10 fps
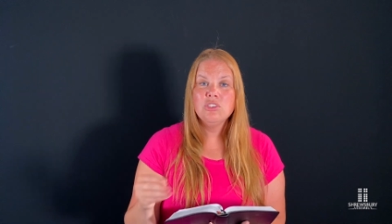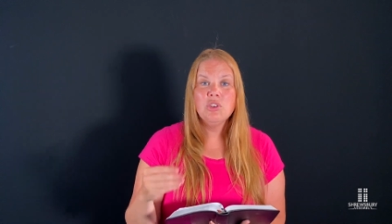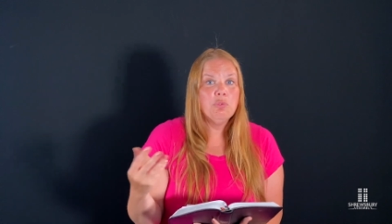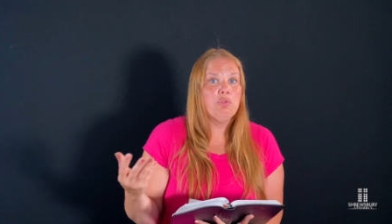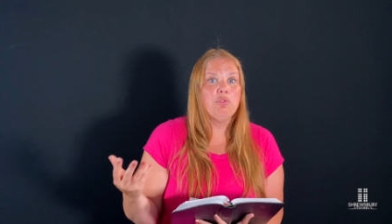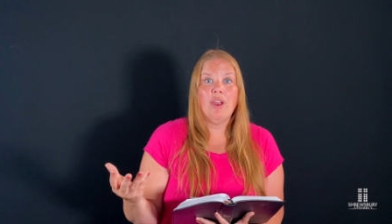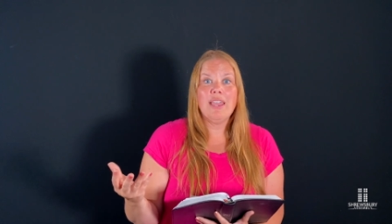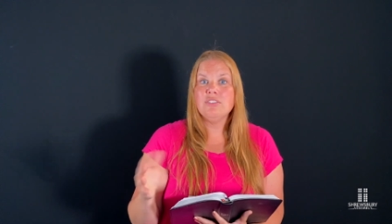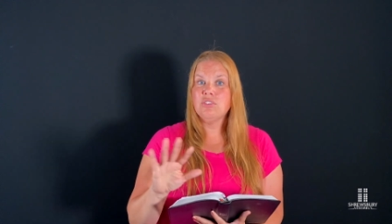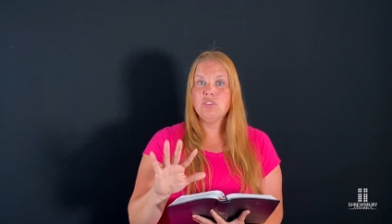Don't
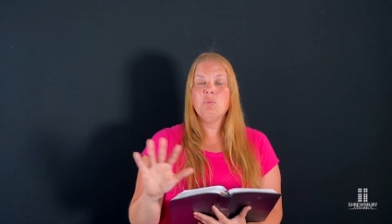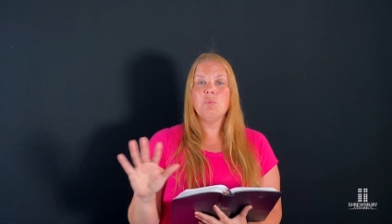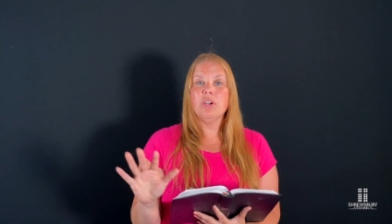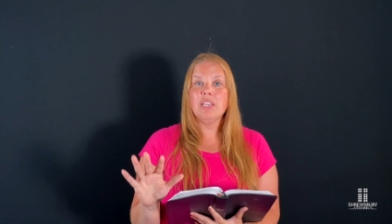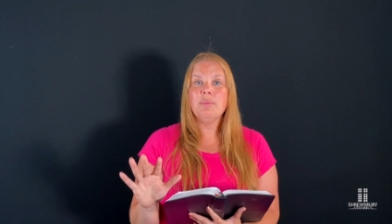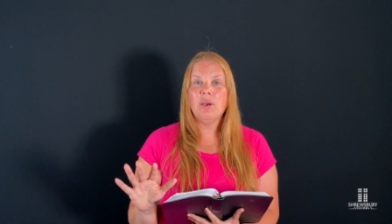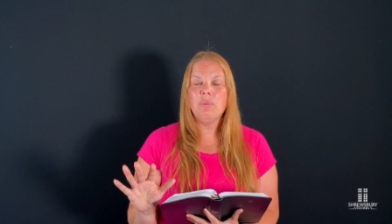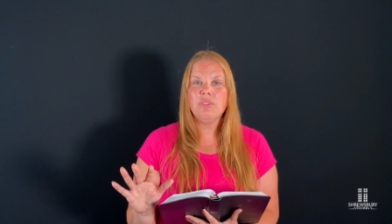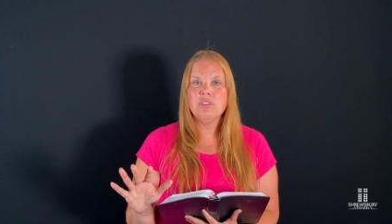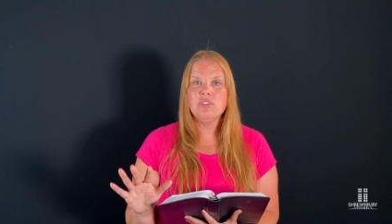fret. Don't worry about
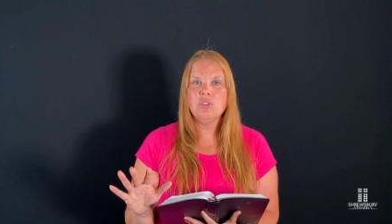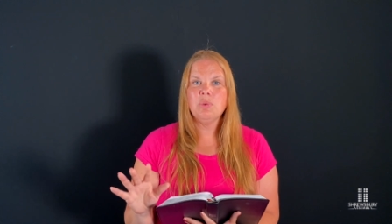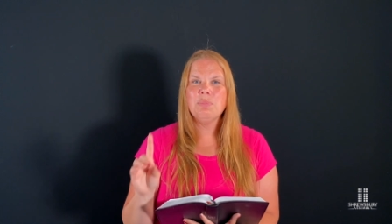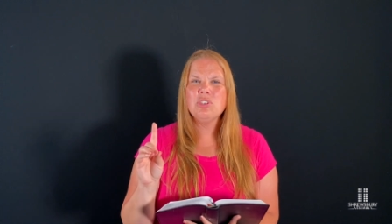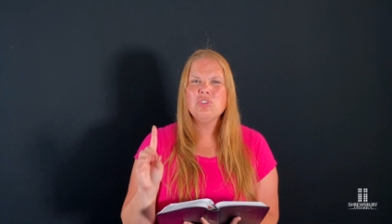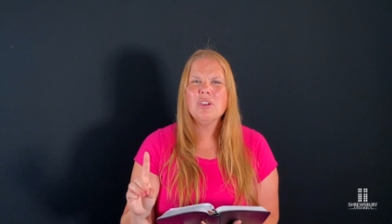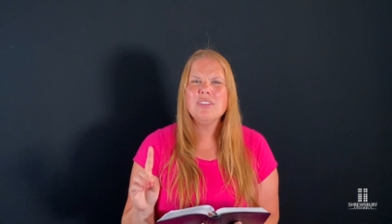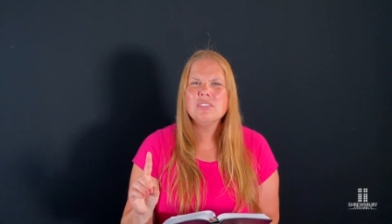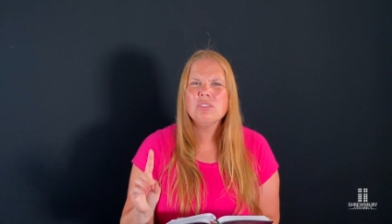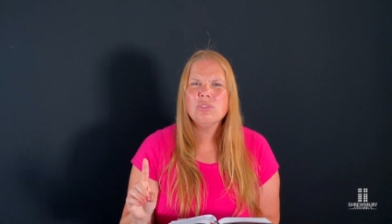what they're doing, but
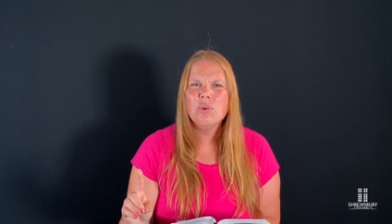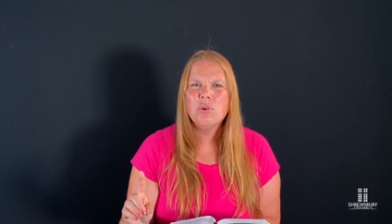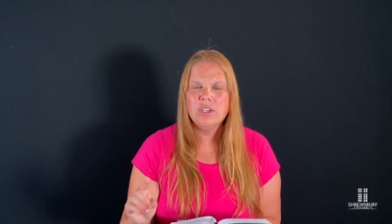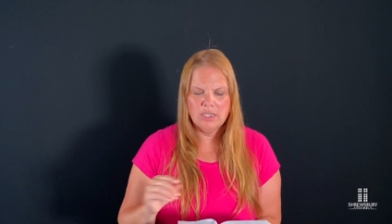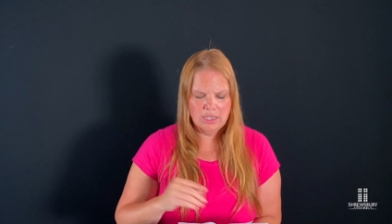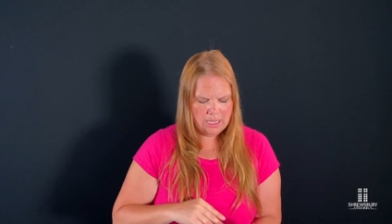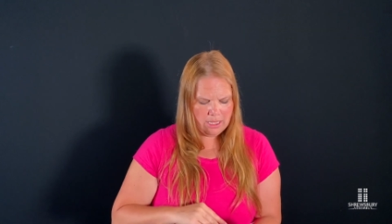trust the Lord.